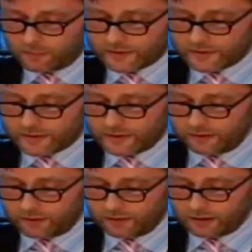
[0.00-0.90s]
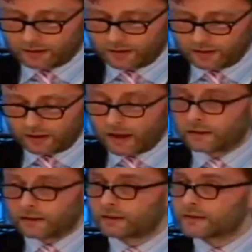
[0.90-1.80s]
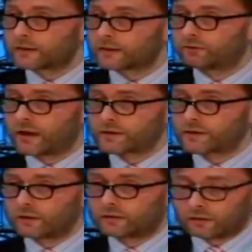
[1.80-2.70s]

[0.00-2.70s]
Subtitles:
the anti-converso lobby found support